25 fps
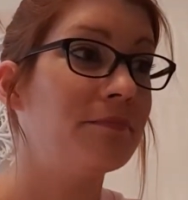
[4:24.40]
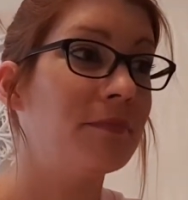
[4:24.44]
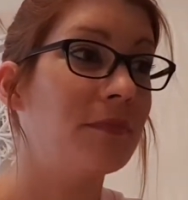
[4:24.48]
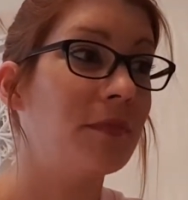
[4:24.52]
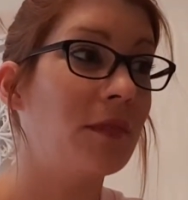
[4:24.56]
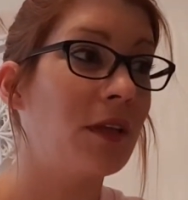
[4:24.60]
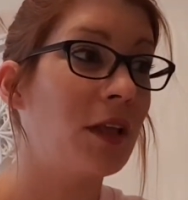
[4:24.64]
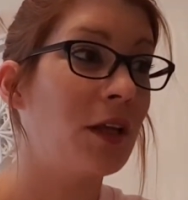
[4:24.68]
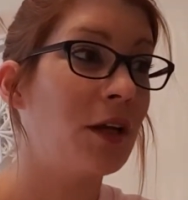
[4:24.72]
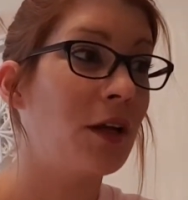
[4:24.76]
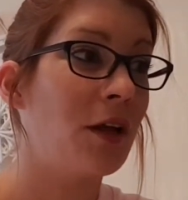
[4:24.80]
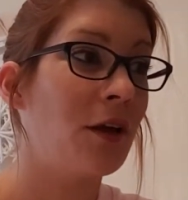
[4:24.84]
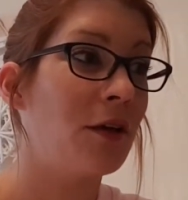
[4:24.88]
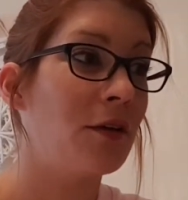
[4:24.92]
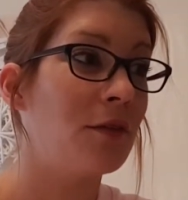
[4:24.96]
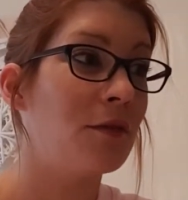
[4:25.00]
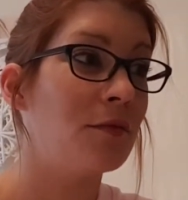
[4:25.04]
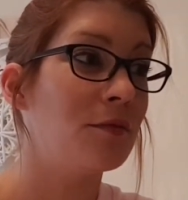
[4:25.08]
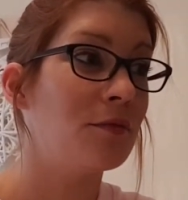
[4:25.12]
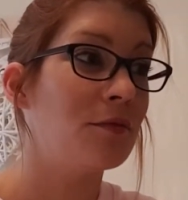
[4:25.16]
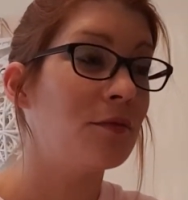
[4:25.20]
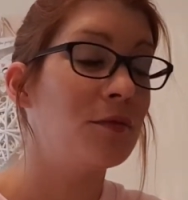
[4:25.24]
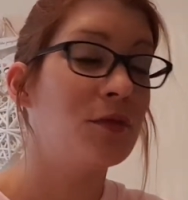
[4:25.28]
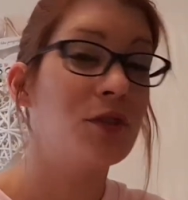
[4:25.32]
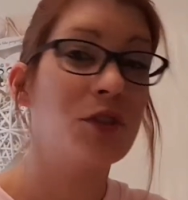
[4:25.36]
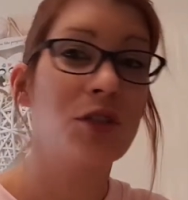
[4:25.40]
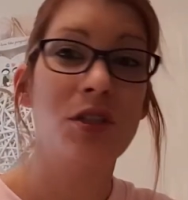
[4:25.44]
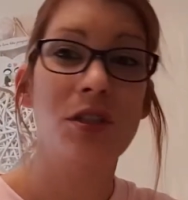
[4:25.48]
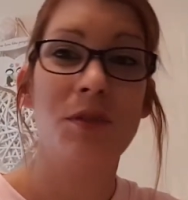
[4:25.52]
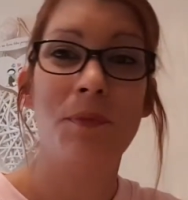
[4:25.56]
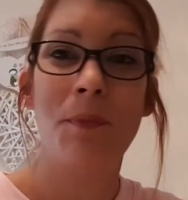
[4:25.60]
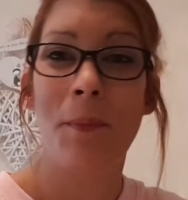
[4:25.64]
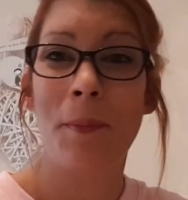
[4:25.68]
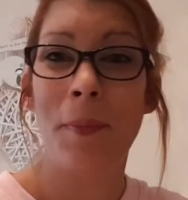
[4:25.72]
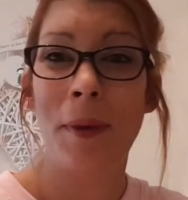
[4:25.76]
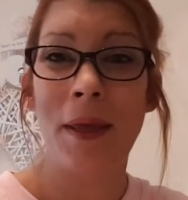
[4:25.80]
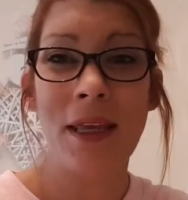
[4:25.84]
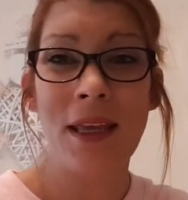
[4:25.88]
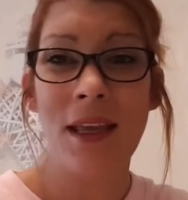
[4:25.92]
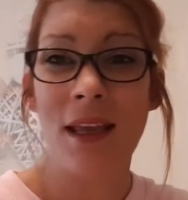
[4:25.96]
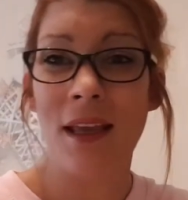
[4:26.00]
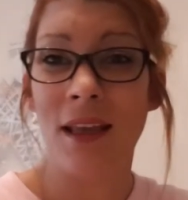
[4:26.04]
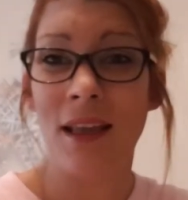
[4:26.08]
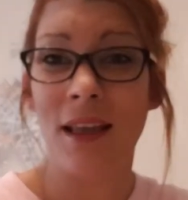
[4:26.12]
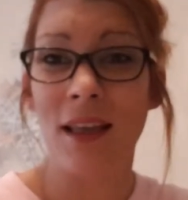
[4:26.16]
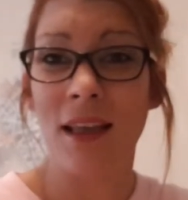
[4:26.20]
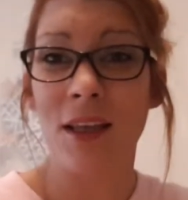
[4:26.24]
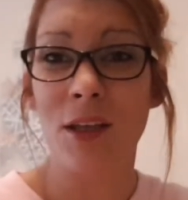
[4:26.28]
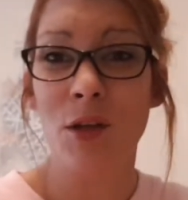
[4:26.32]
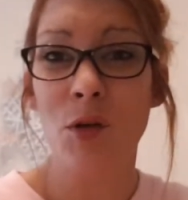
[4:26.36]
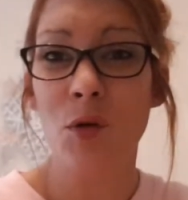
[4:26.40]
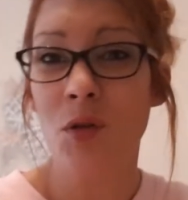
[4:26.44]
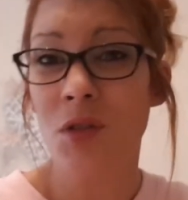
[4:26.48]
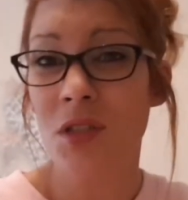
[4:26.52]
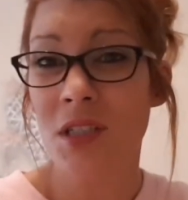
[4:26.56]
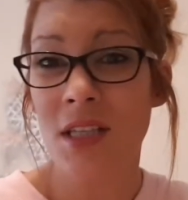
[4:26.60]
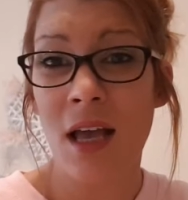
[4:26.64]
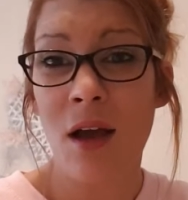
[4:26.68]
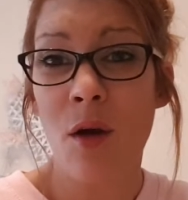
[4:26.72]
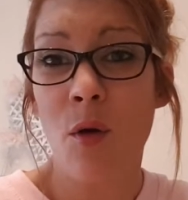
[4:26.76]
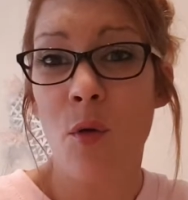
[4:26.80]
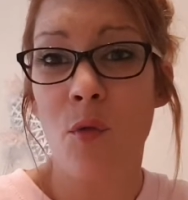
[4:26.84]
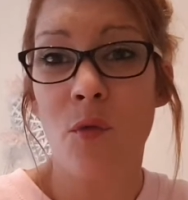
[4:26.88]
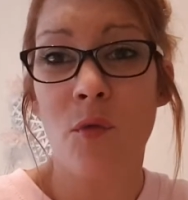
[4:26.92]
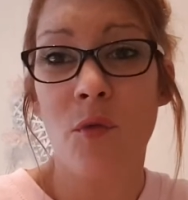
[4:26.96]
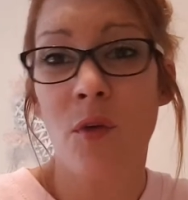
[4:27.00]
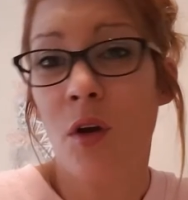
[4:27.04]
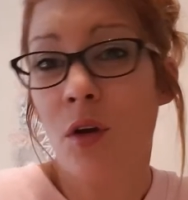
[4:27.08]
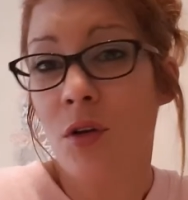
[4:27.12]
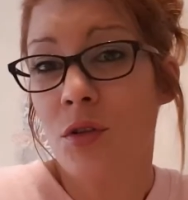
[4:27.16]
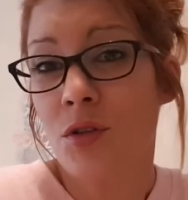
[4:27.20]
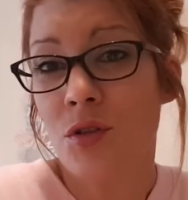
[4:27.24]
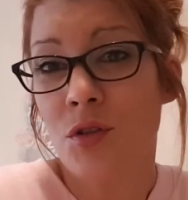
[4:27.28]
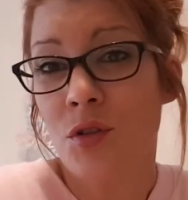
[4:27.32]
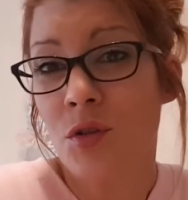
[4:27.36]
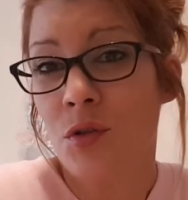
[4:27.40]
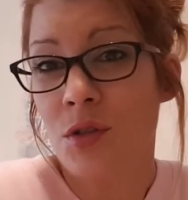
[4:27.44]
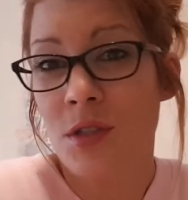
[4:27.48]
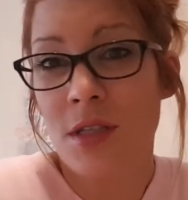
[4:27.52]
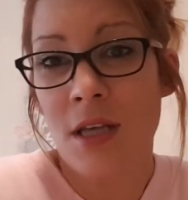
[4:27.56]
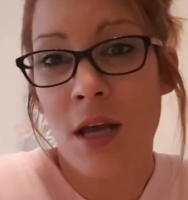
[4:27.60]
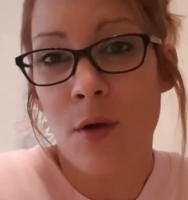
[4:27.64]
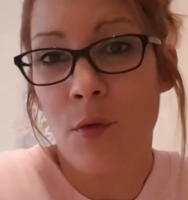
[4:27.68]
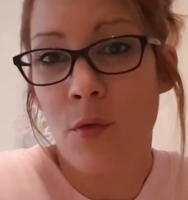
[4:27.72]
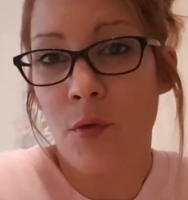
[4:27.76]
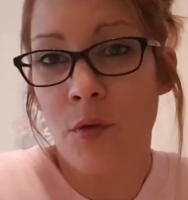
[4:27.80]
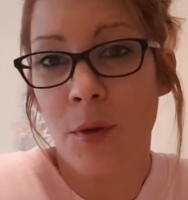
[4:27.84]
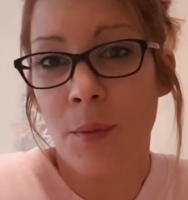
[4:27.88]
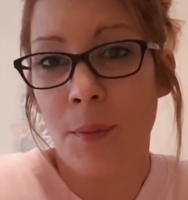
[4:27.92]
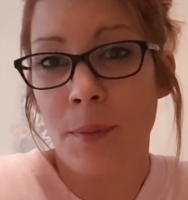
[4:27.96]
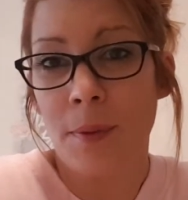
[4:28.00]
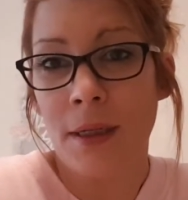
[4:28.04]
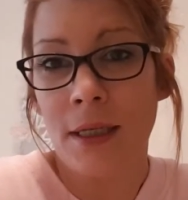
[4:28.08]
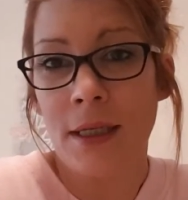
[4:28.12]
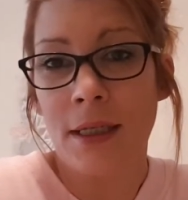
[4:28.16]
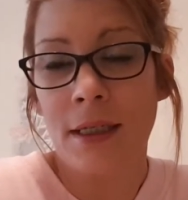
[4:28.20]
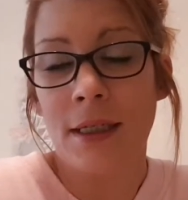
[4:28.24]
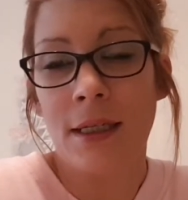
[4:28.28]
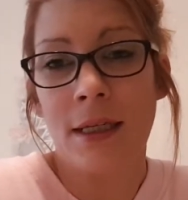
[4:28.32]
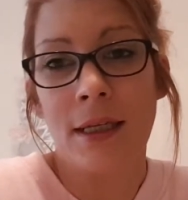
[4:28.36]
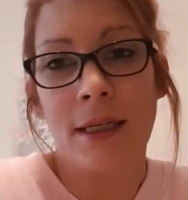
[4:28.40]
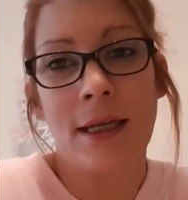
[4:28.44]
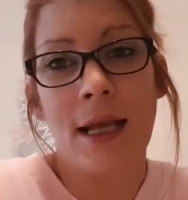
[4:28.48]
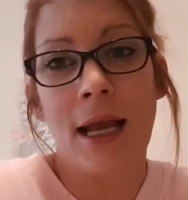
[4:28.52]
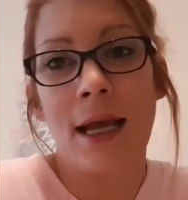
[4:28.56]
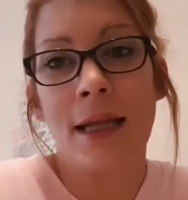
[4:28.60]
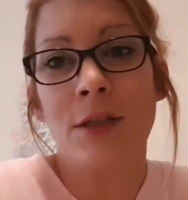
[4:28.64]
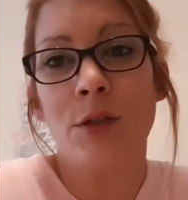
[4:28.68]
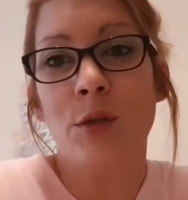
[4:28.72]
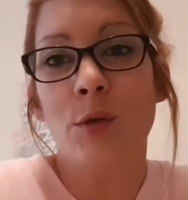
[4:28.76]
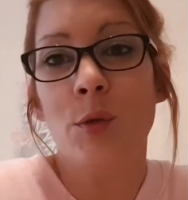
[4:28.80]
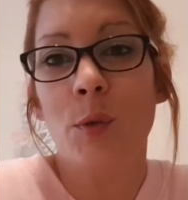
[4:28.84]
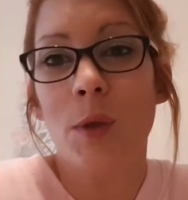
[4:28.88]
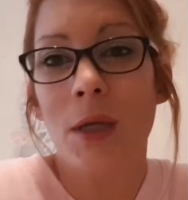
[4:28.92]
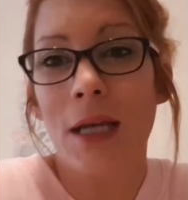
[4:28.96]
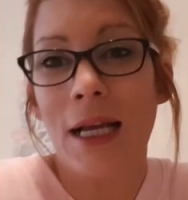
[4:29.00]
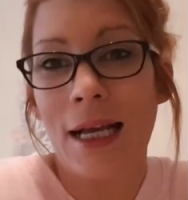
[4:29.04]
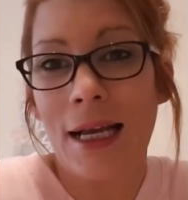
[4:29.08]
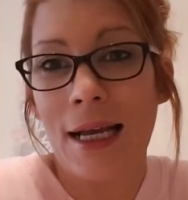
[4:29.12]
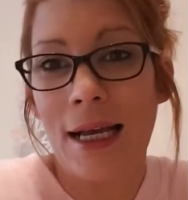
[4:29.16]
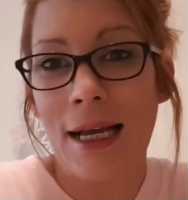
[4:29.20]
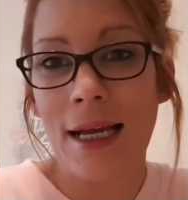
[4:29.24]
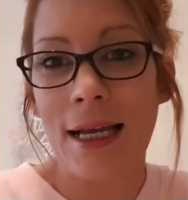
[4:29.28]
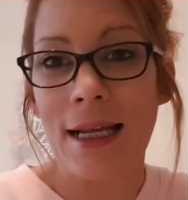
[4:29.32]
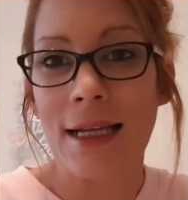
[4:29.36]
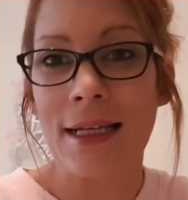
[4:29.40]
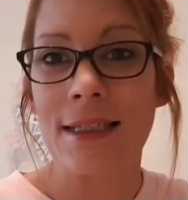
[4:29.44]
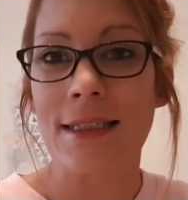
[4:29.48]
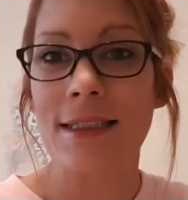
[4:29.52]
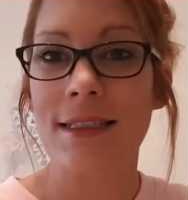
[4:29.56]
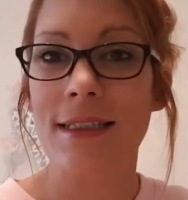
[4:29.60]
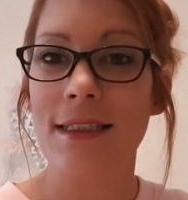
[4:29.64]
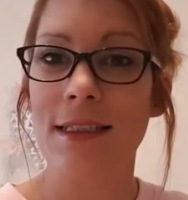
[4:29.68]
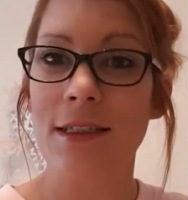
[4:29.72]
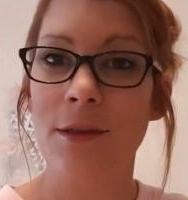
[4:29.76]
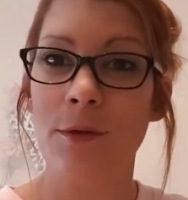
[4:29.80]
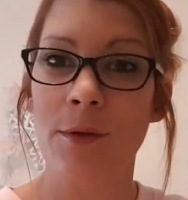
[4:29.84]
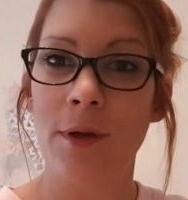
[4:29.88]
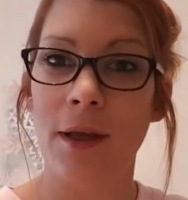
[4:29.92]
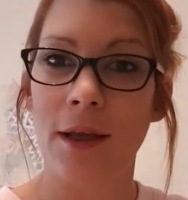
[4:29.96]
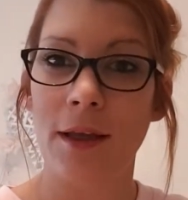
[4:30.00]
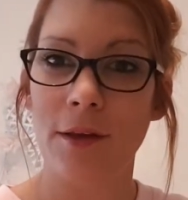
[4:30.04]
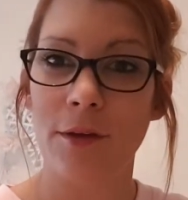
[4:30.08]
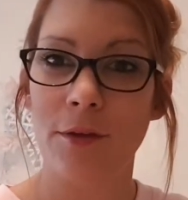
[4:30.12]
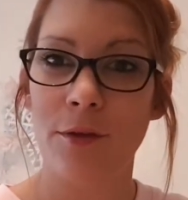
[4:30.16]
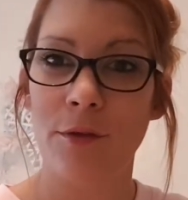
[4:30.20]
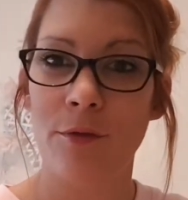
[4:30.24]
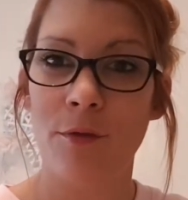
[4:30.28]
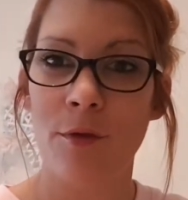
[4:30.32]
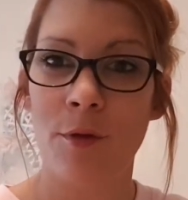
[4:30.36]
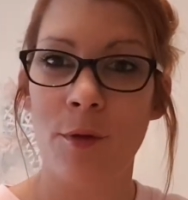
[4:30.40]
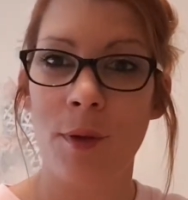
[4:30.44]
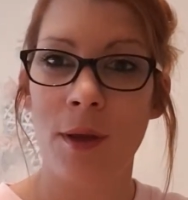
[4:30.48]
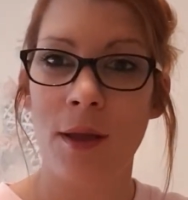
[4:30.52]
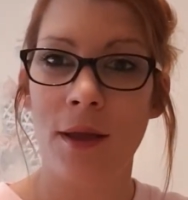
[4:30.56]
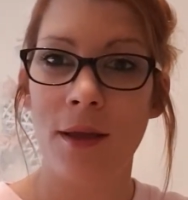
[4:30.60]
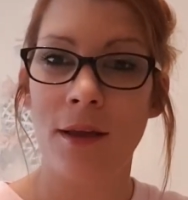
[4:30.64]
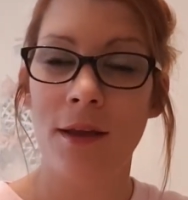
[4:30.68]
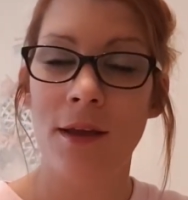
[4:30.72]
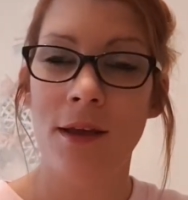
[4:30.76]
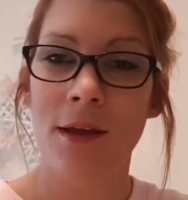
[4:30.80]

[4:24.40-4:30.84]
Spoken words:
you know, just being yourself, lost yourself completely, and you can still get through it.